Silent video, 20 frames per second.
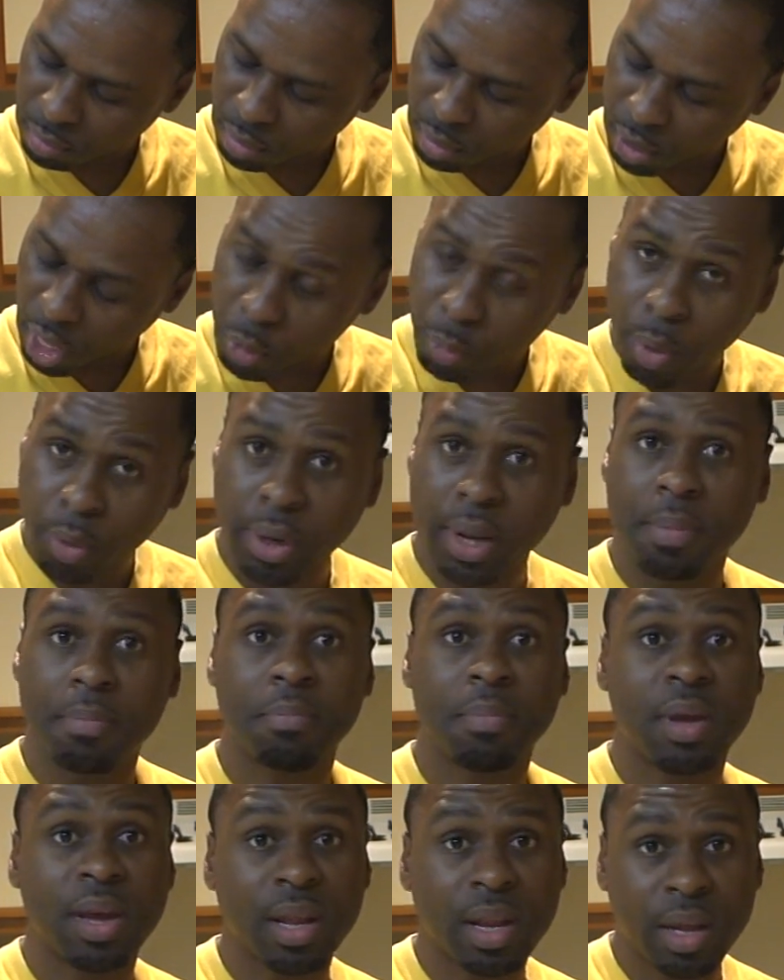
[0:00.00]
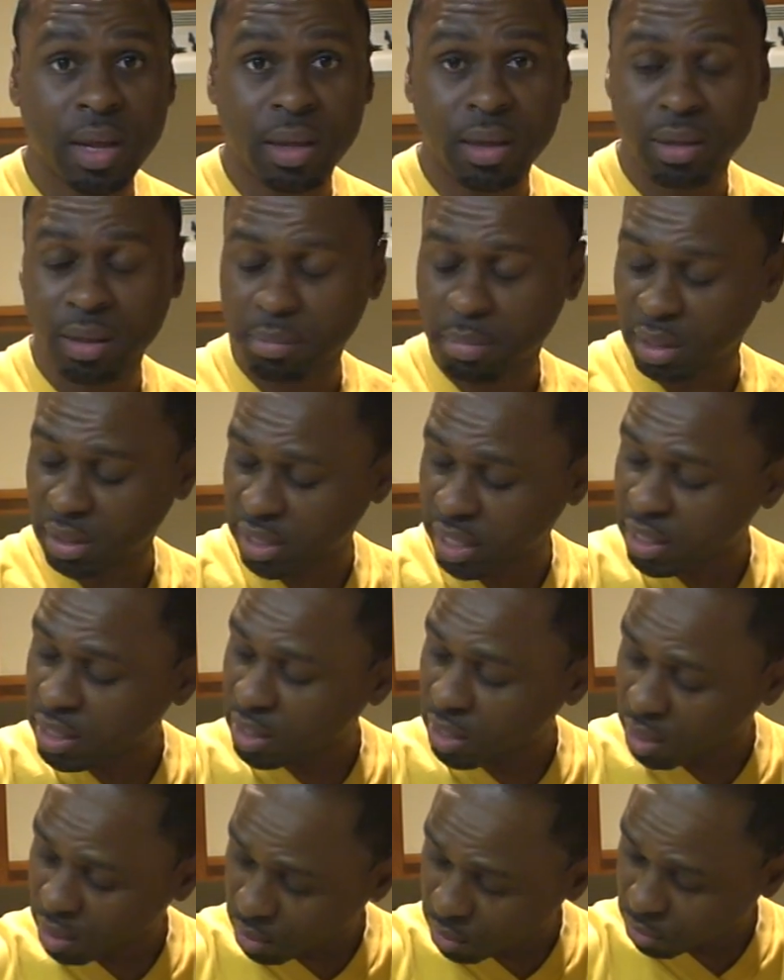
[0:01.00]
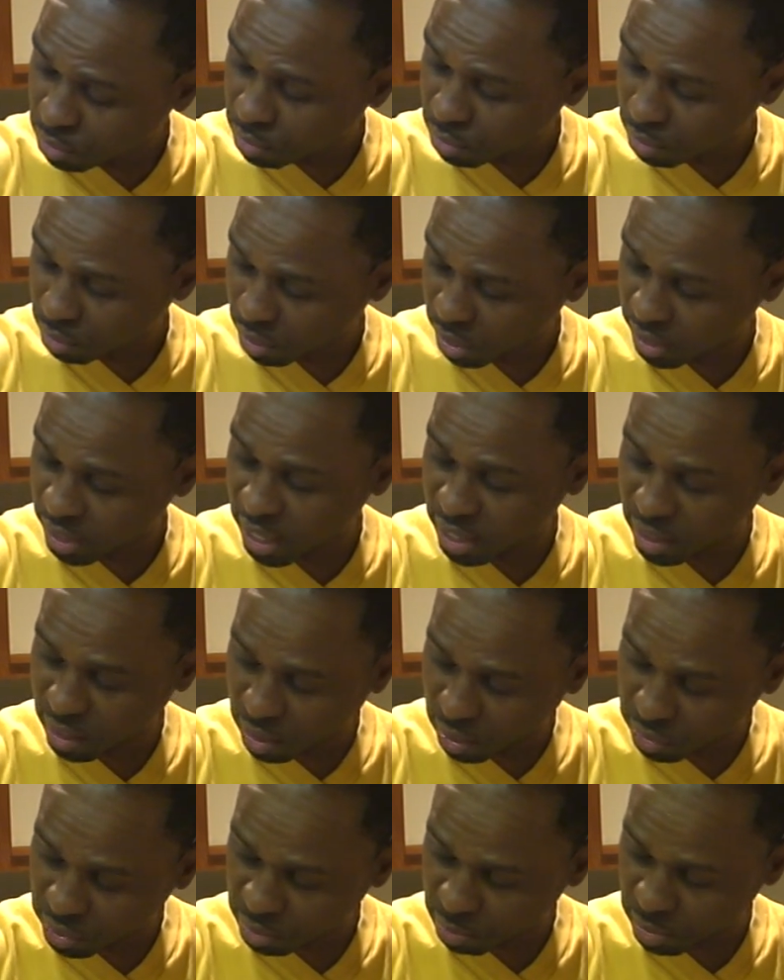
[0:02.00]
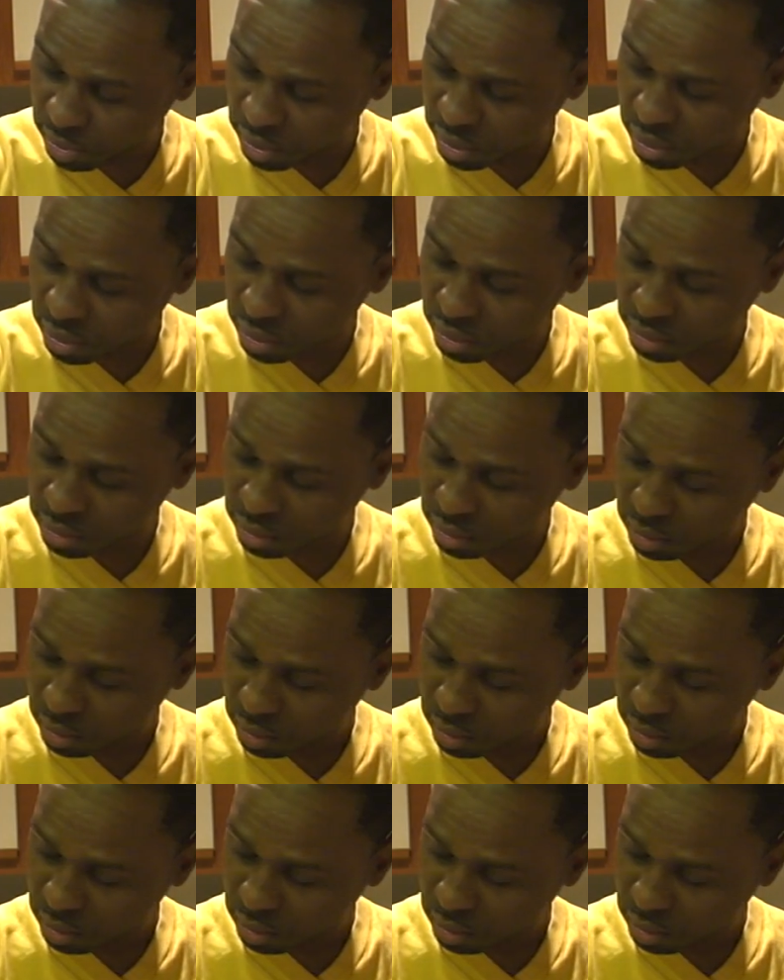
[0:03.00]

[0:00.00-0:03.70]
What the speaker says: They won't admit it, but they don't. And I know this because